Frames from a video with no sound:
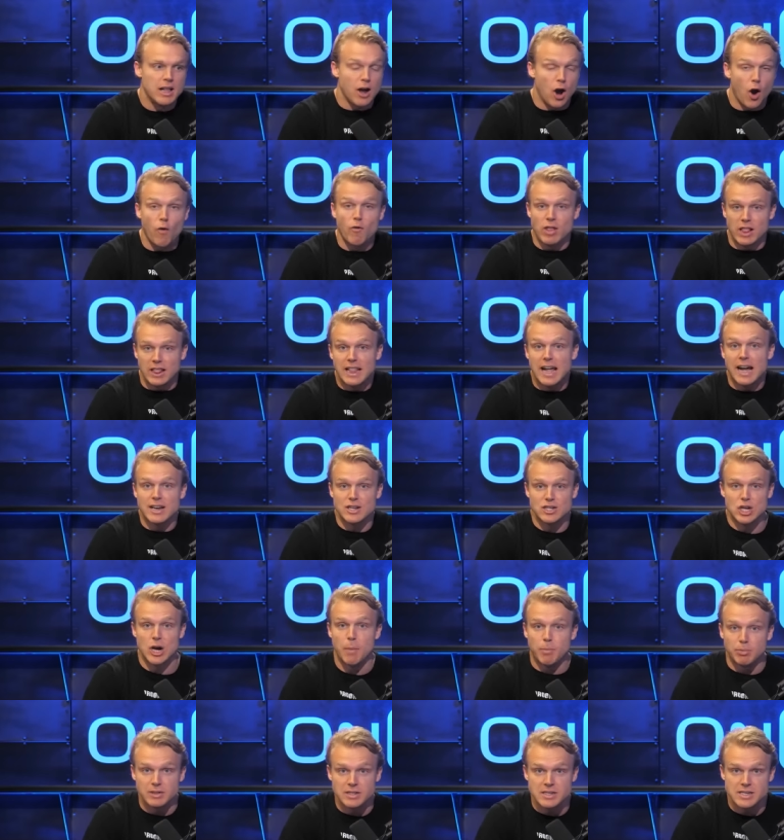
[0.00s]
over the last
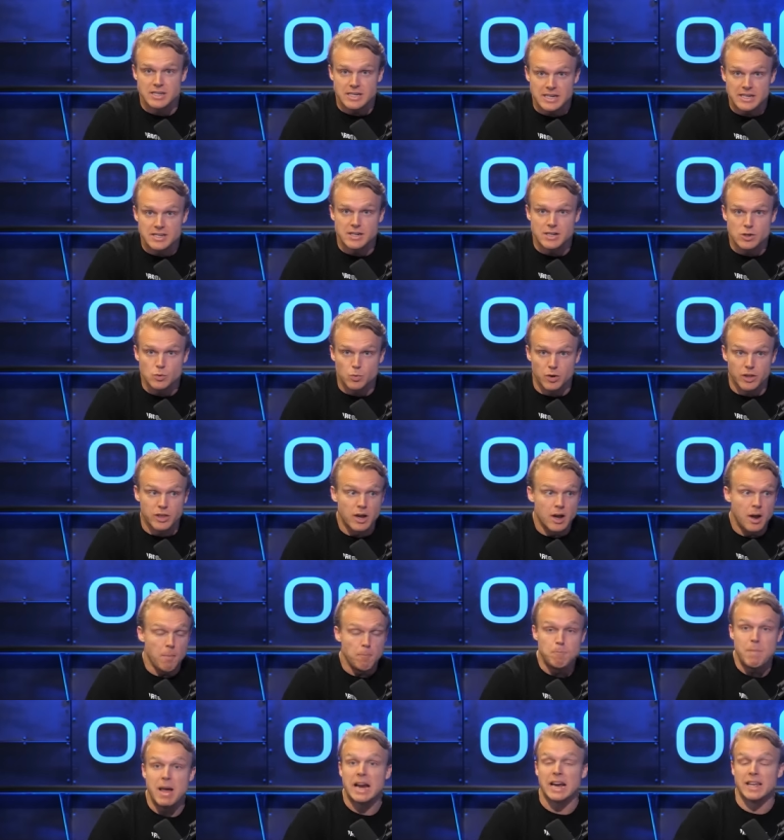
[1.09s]
couple of seasons with
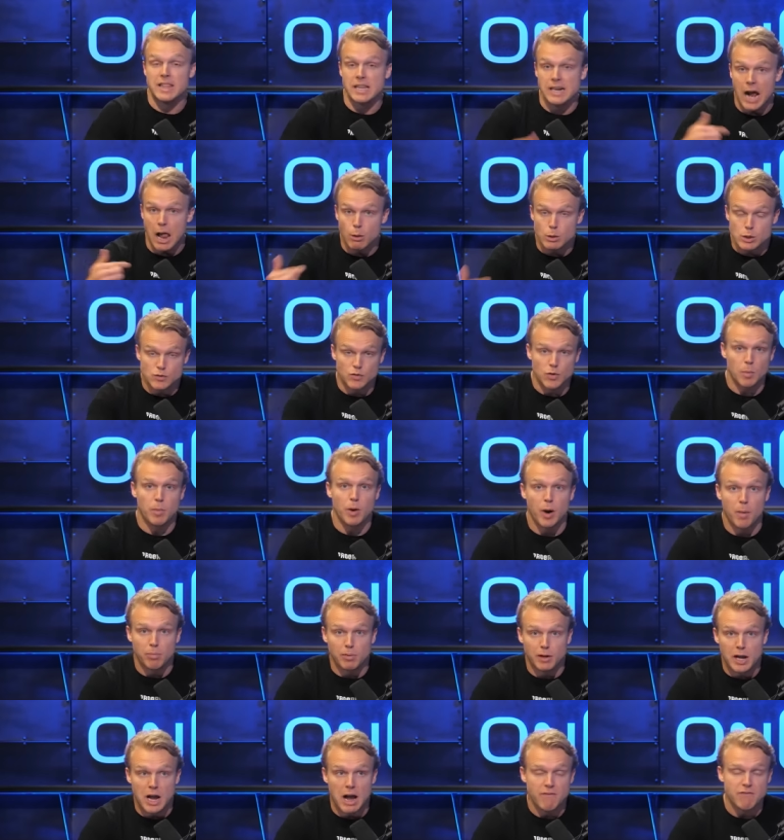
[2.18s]
making the college football
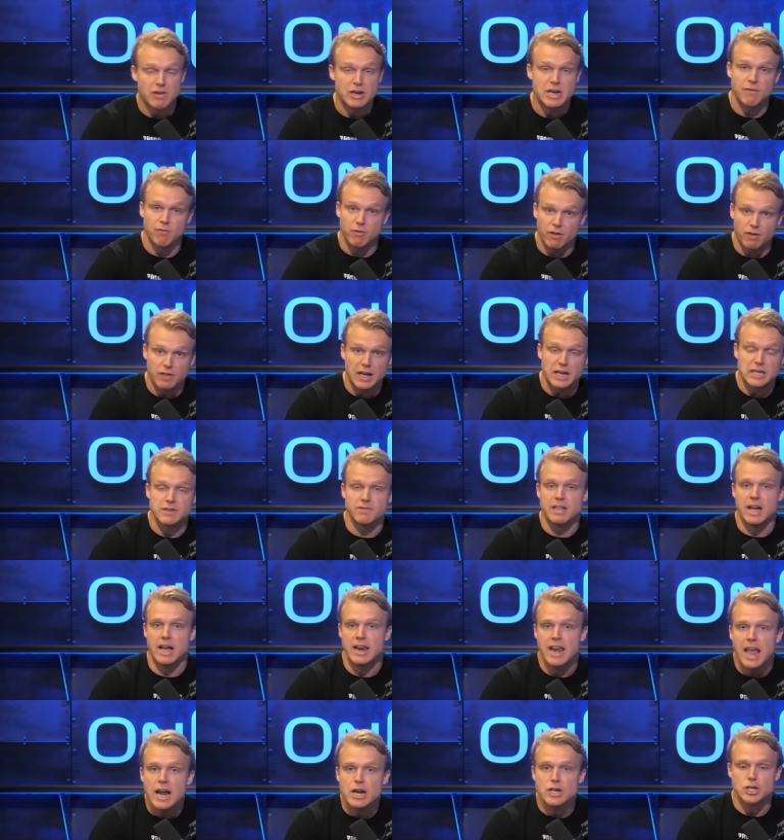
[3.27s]
playoff and different things of
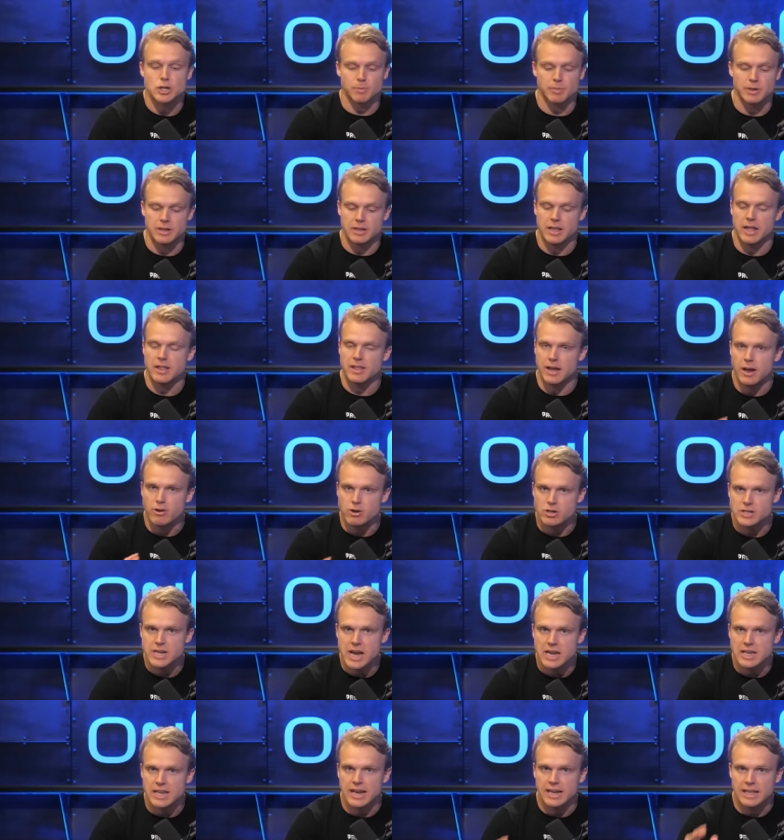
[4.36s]
that nature. But they
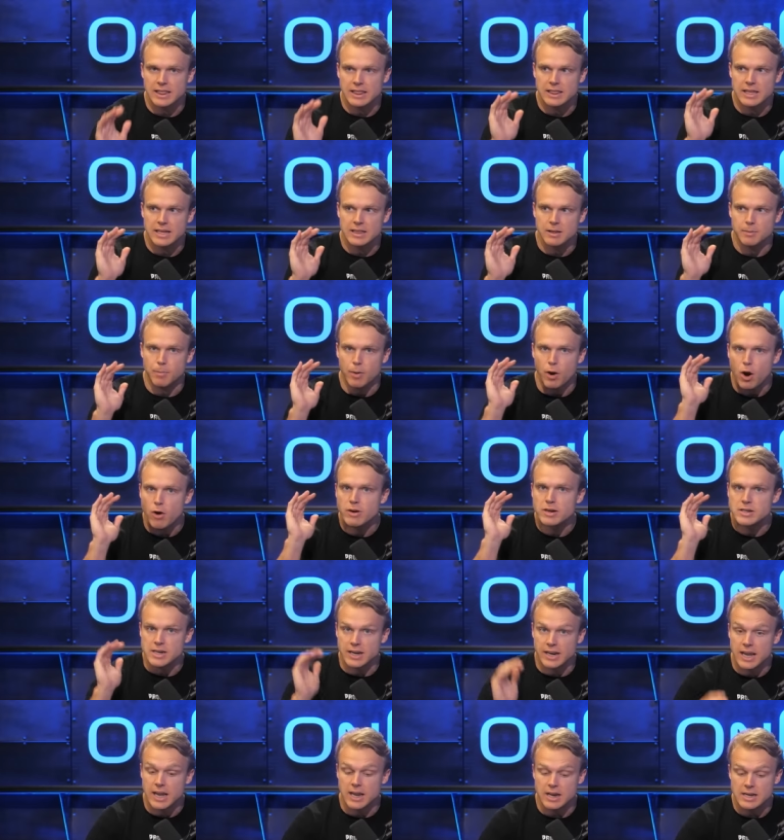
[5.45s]
understand, like, that the bar is,
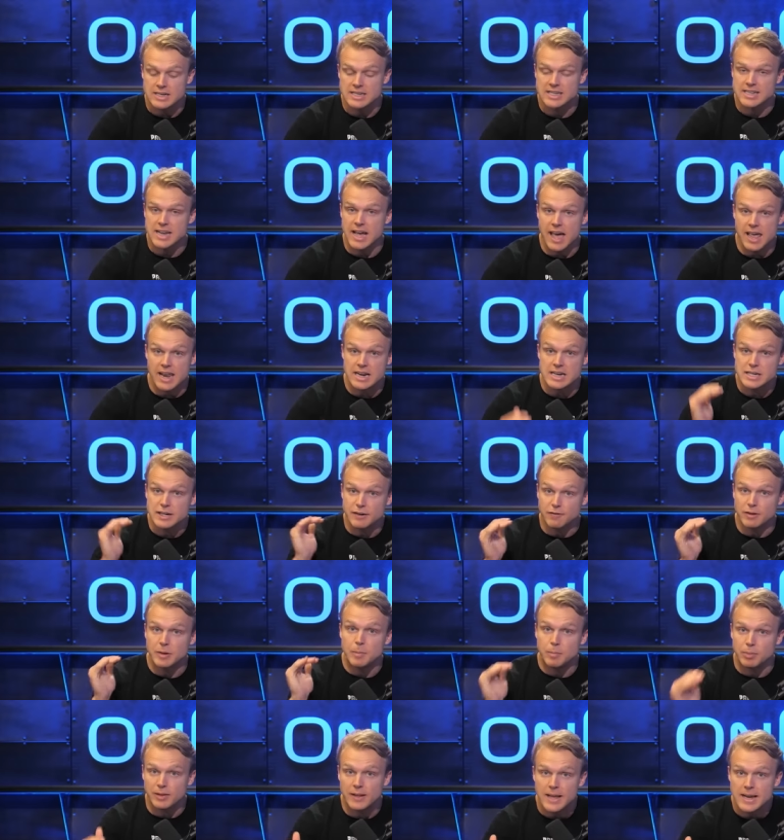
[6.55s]
again, set at a
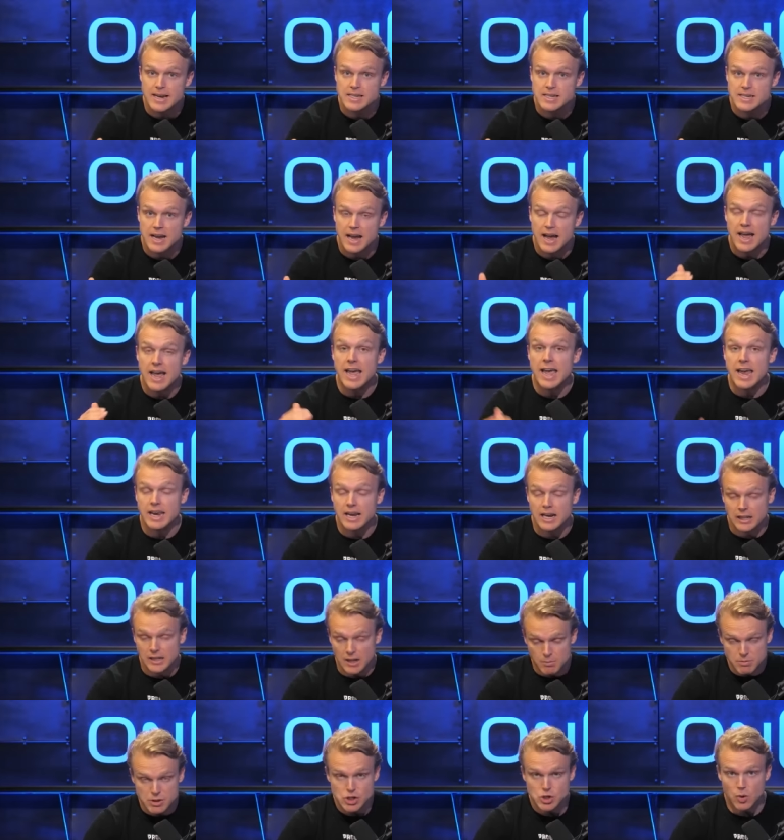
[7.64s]
different place in
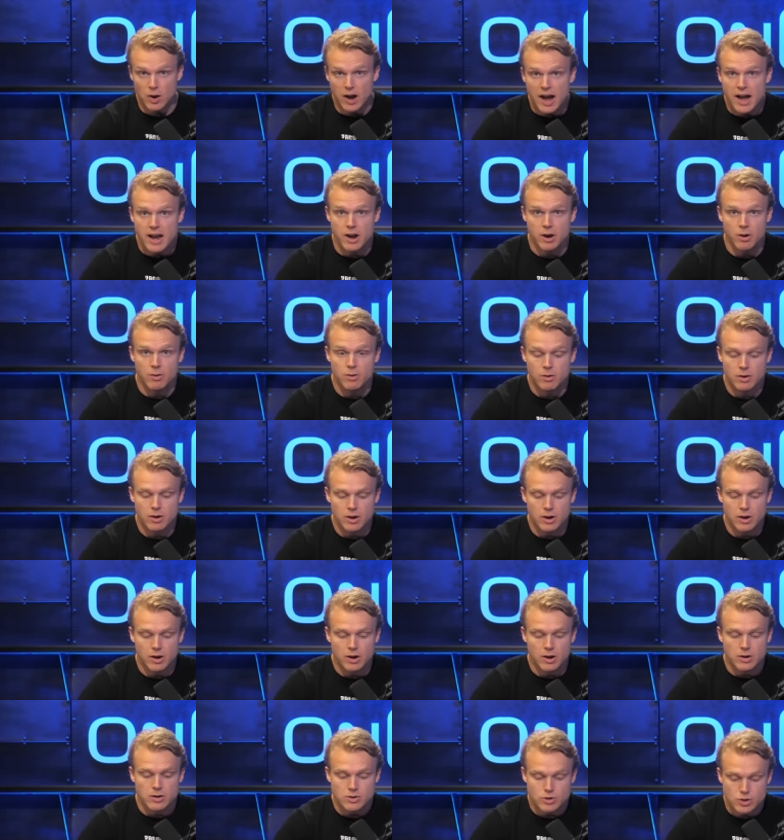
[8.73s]
Columbus, Ohio.
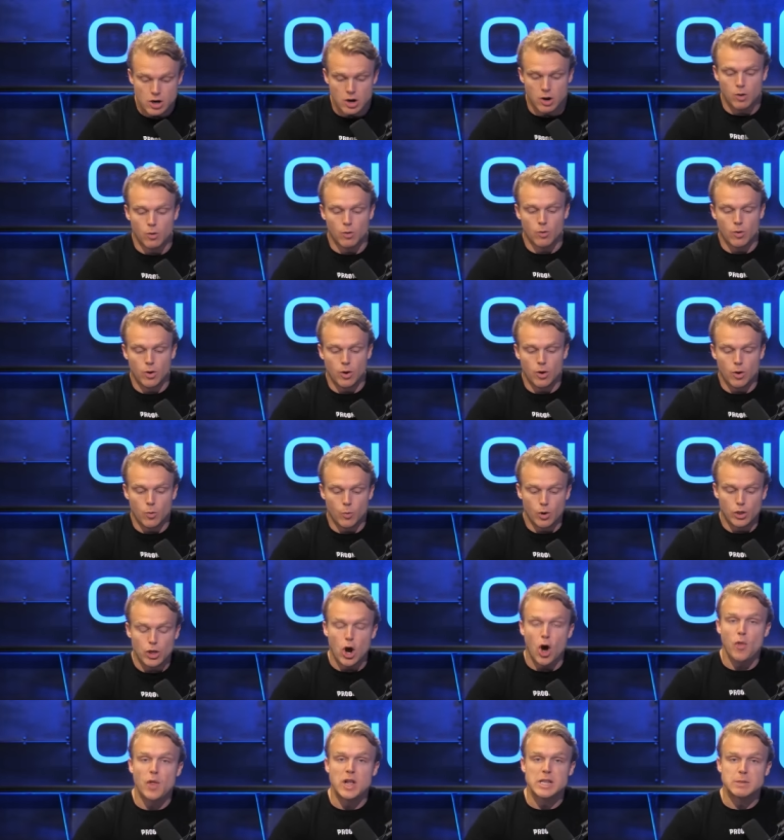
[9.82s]
So, with
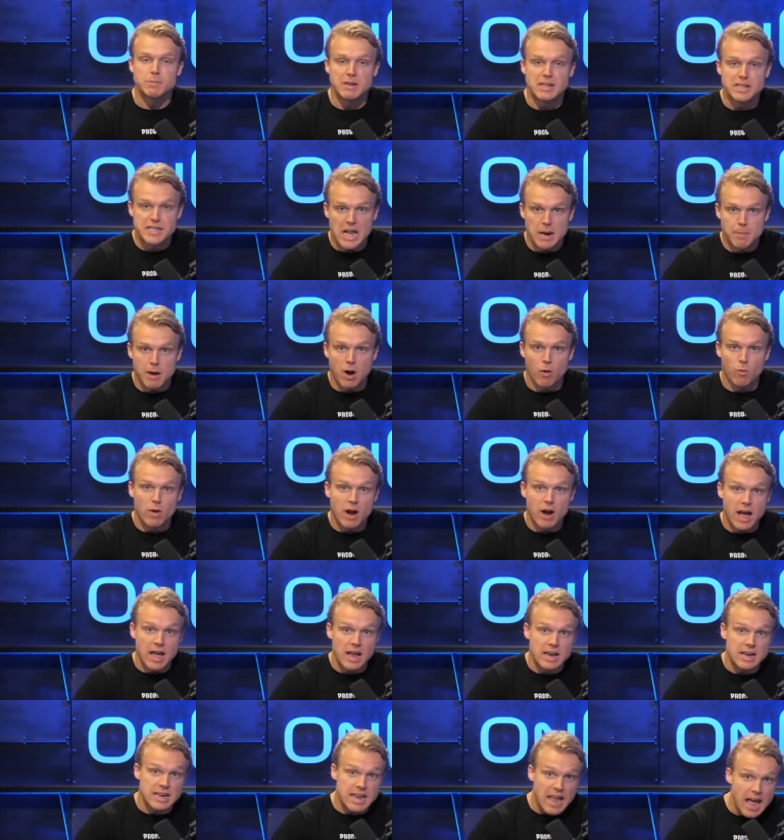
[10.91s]
all that's been said about
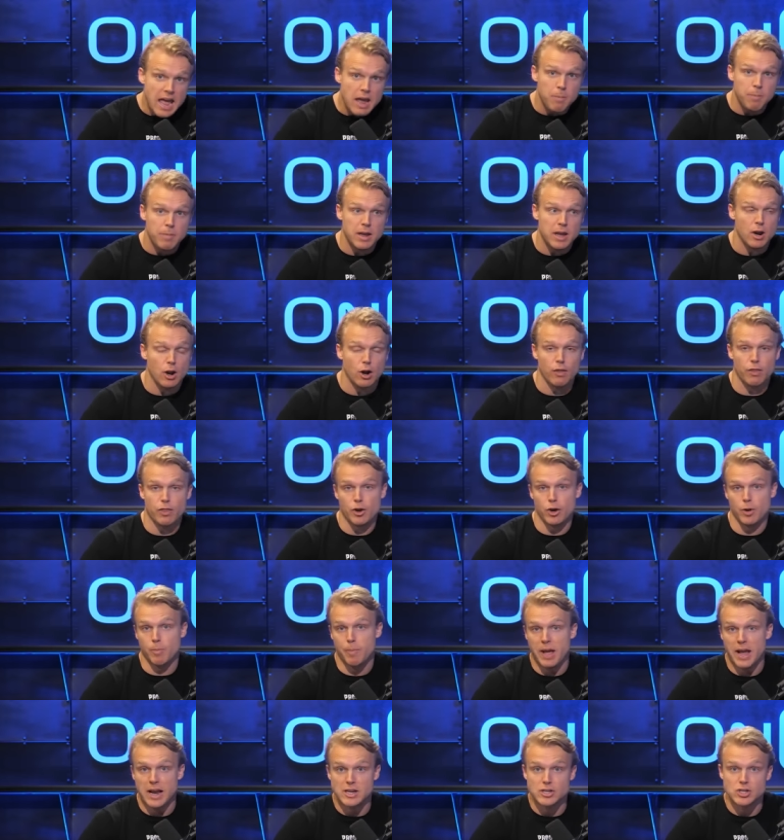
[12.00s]
Ryan Day being on third
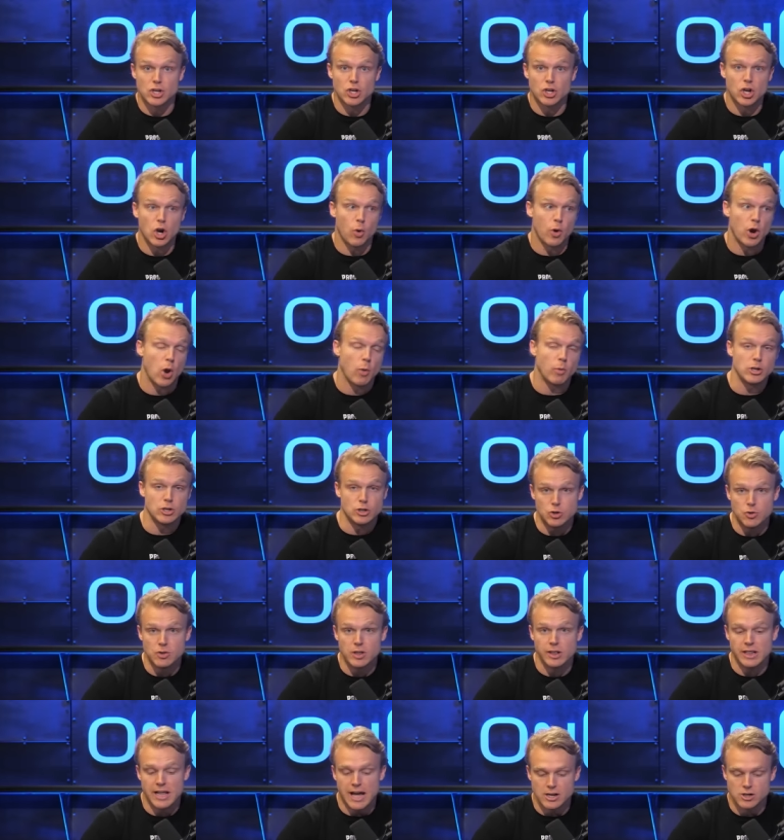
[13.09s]
base and going oh and two
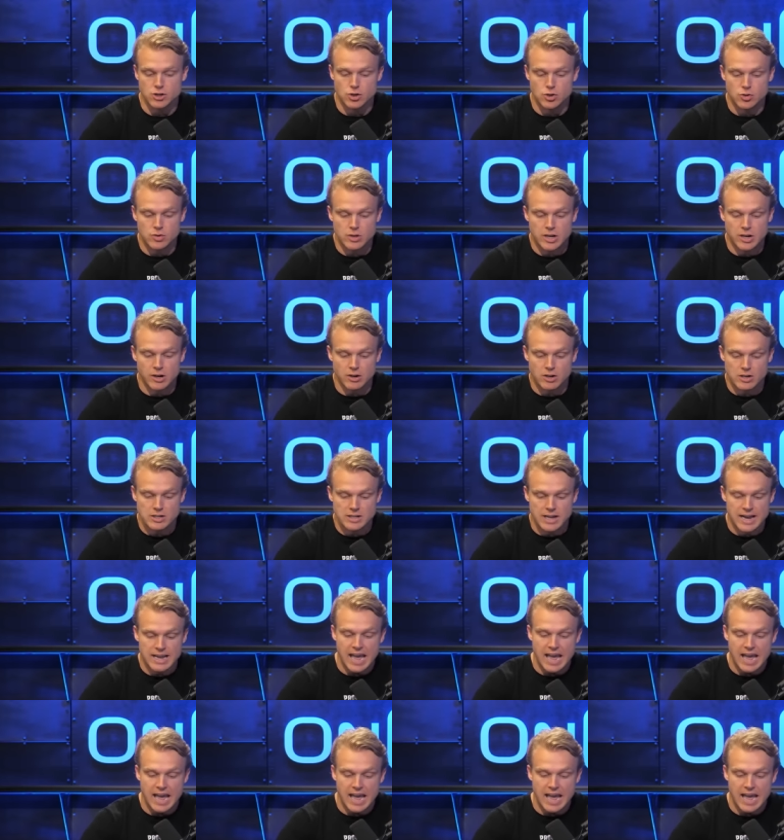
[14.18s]
the last two years, like,